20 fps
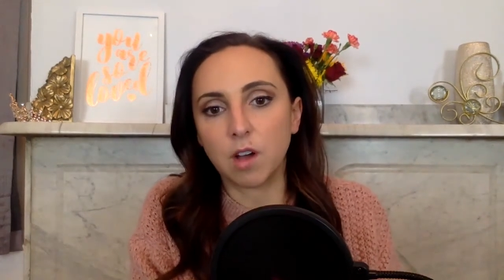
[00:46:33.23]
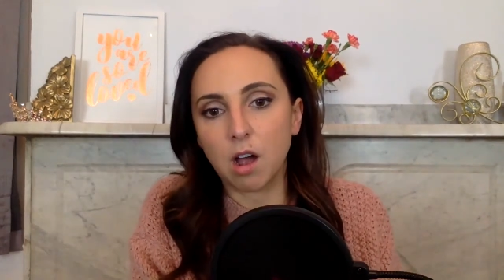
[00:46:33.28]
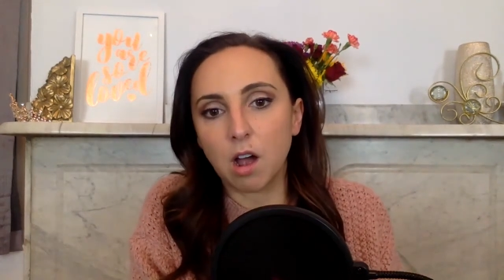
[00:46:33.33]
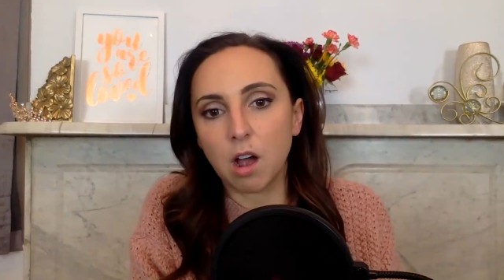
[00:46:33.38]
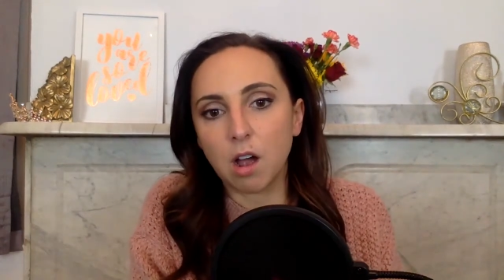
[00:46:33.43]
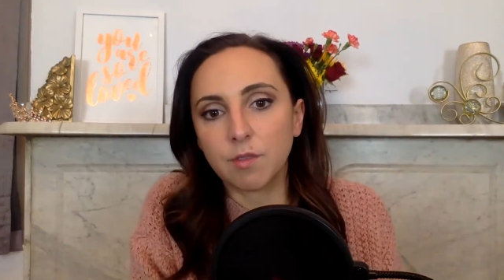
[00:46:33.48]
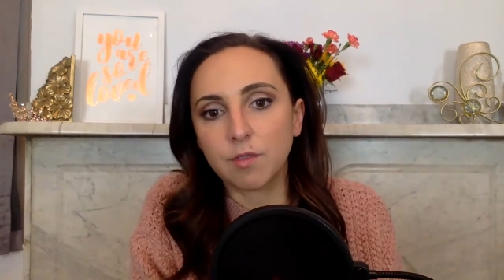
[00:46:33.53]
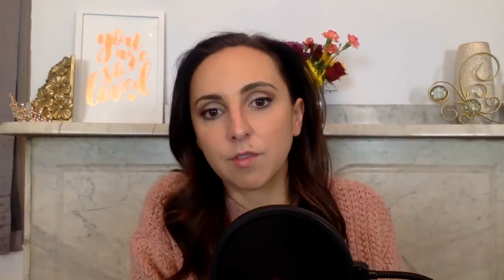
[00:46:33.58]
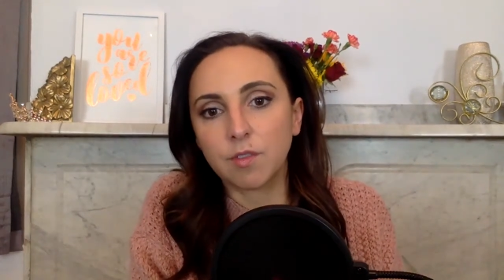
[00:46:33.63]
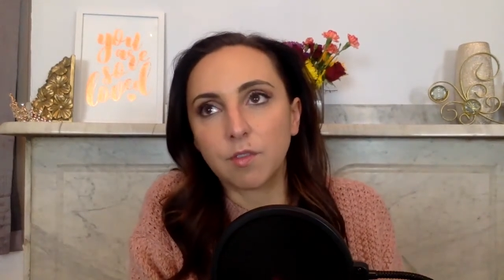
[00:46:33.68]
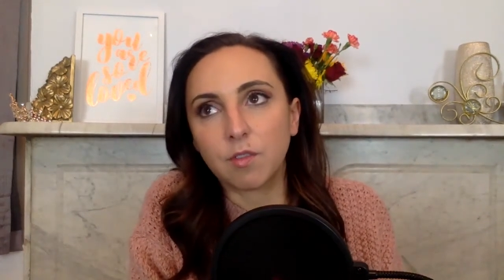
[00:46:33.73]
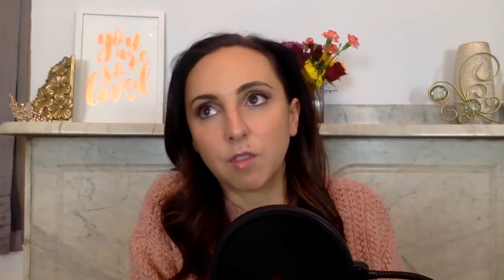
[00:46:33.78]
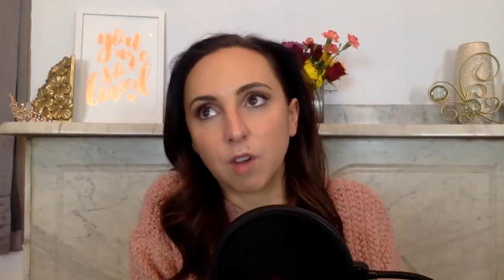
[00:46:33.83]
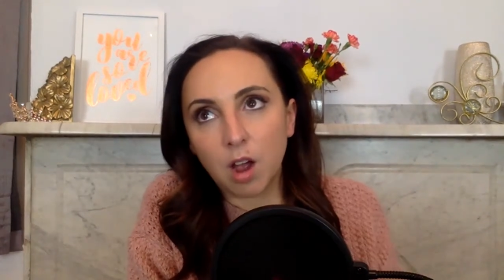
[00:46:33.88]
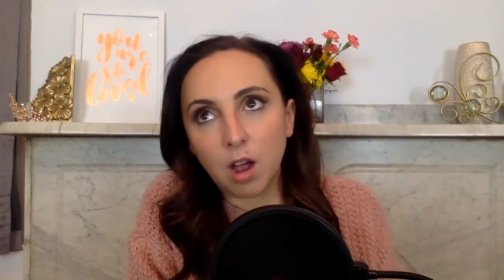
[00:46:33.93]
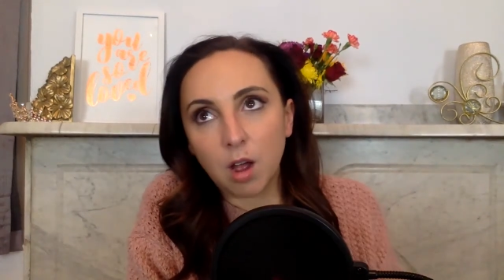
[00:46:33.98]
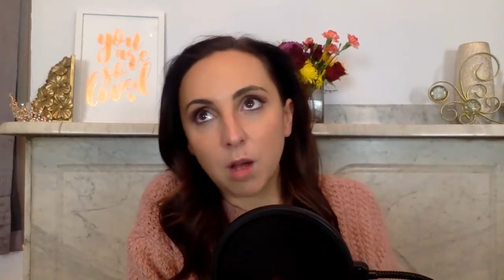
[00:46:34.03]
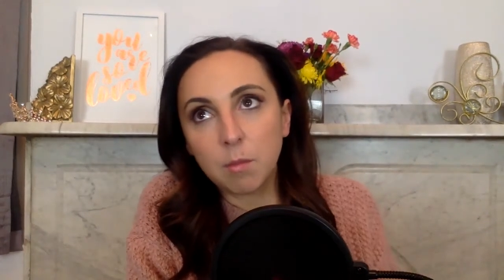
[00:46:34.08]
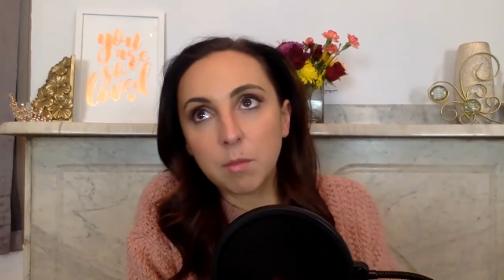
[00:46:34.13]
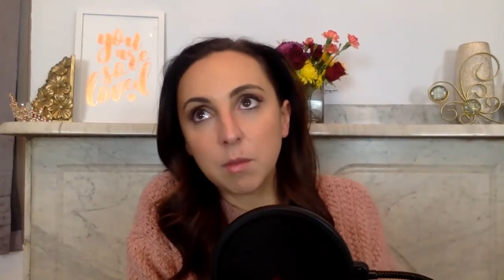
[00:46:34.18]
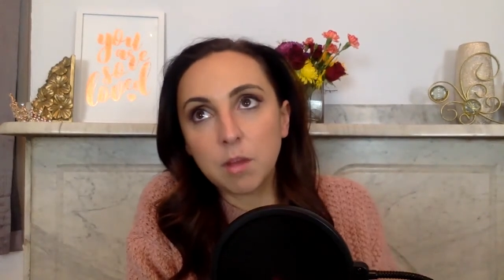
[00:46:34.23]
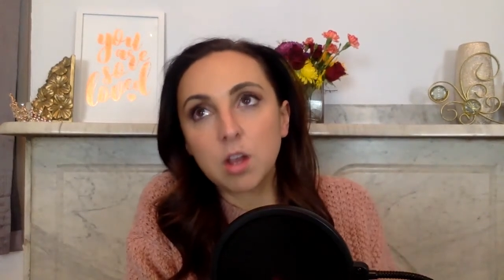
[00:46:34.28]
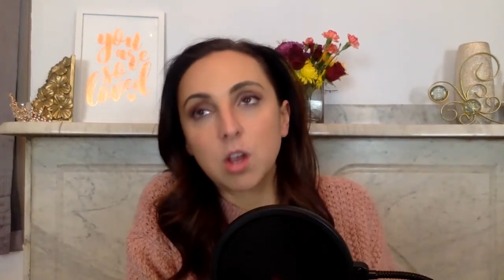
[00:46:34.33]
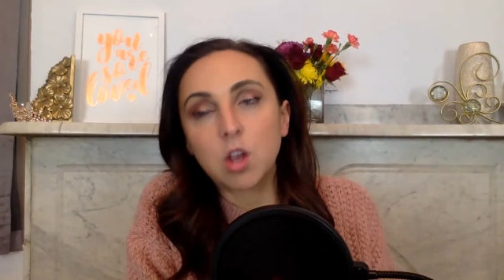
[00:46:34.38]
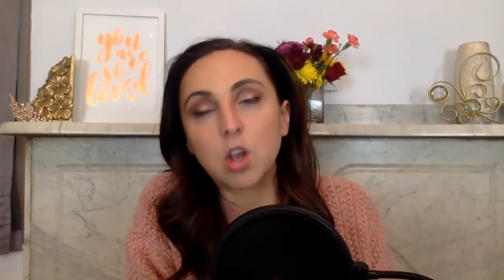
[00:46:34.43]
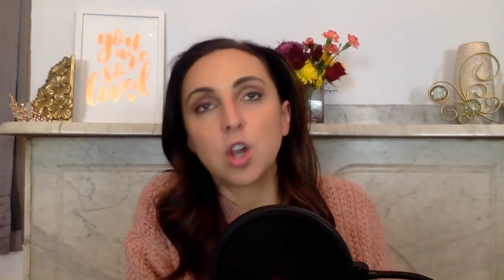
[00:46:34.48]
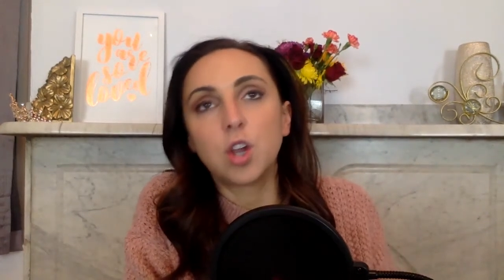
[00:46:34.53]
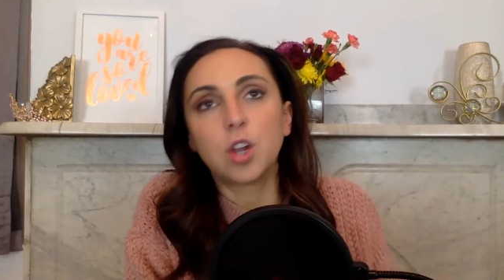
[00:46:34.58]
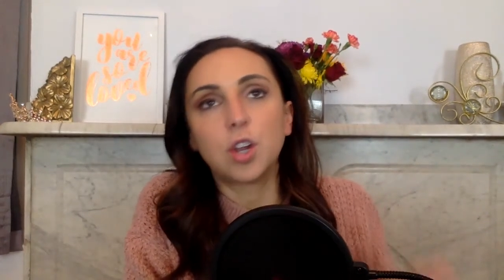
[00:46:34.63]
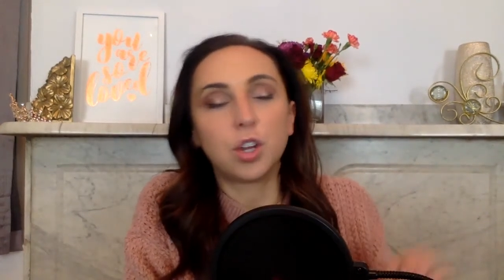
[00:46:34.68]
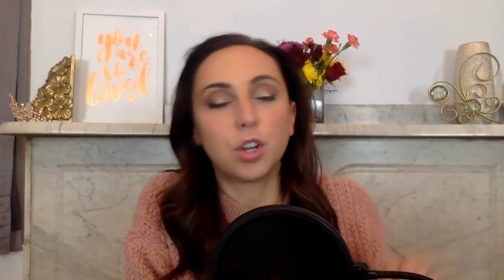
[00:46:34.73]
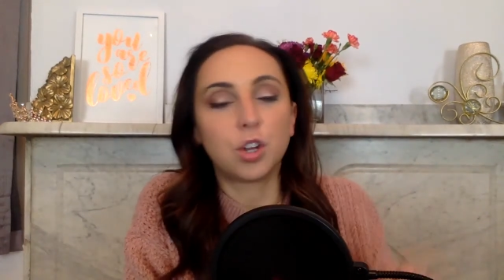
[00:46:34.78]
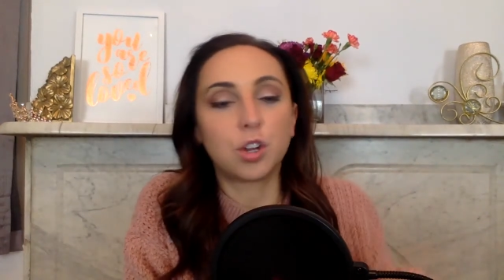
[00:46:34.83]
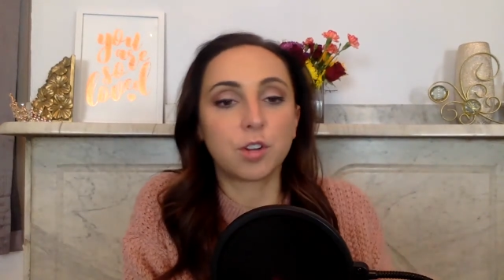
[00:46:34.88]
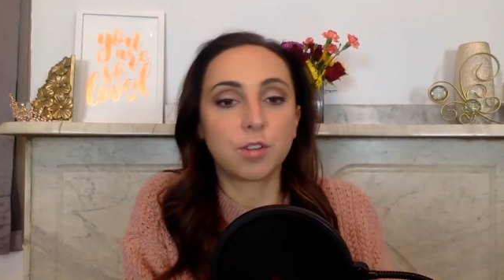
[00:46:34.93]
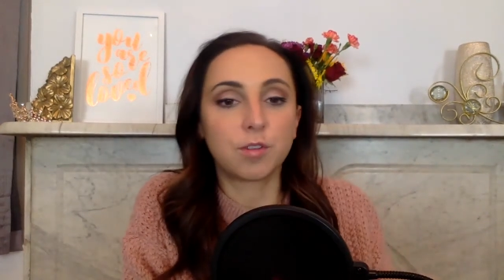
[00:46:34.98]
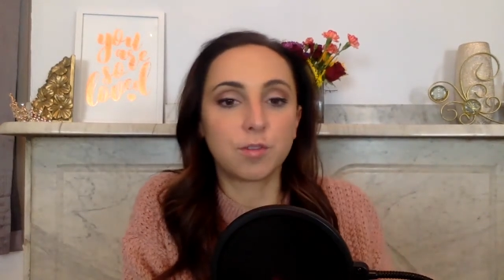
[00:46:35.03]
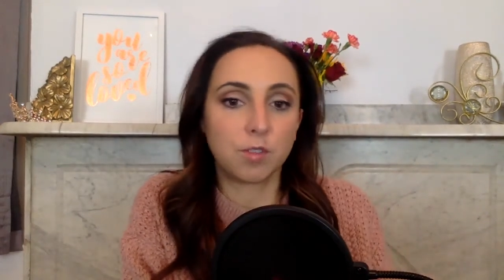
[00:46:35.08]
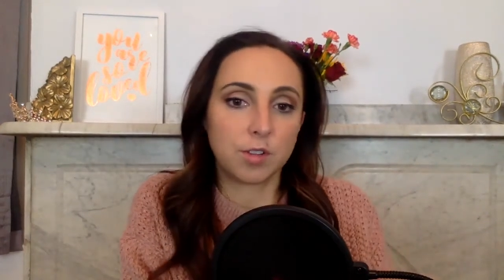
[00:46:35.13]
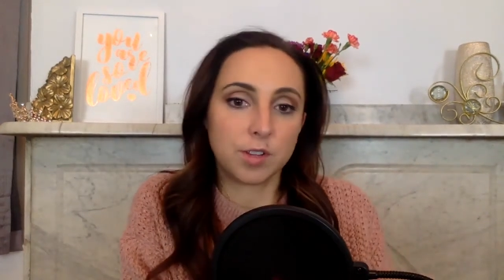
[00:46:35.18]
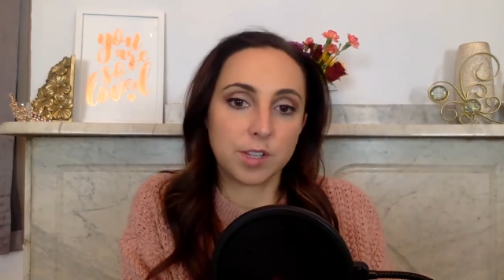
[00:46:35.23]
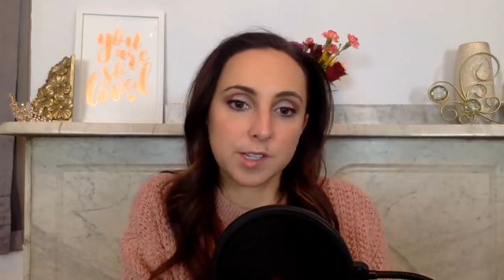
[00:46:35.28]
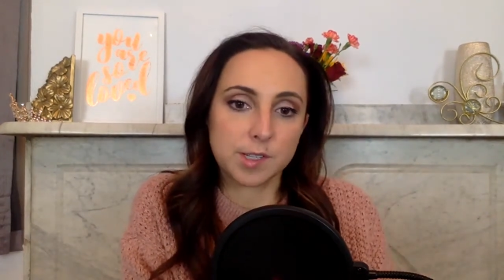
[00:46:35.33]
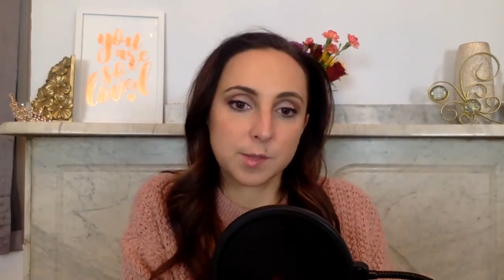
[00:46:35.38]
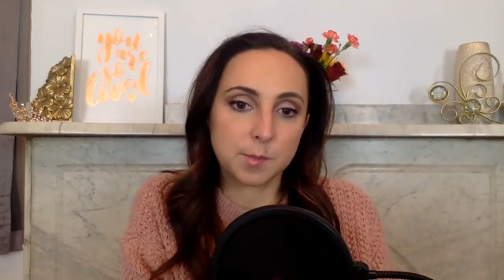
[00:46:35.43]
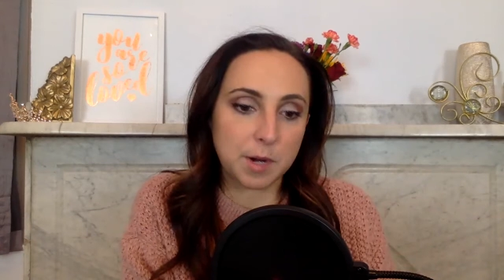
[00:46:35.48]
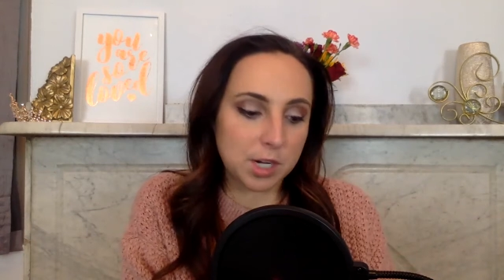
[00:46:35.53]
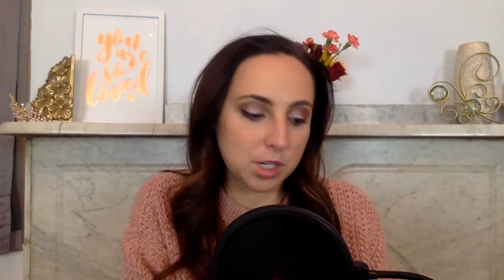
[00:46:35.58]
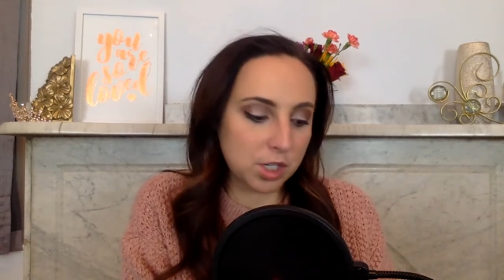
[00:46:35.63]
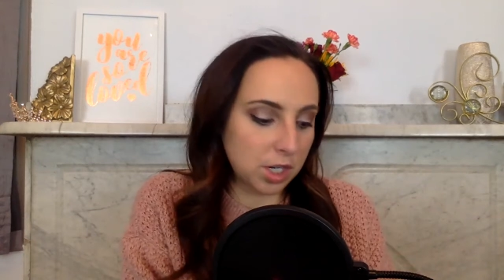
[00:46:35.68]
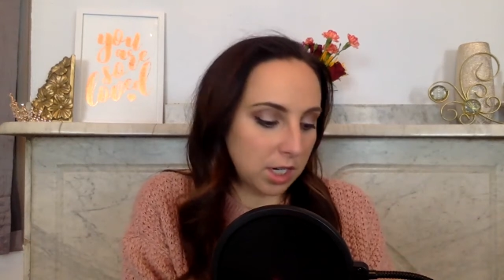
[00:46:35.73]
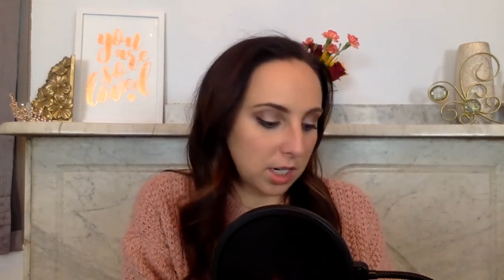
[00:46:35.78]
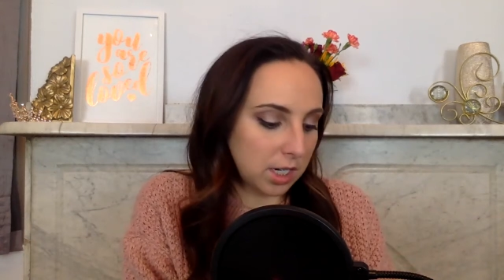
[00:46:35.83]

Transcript: off from your full expression.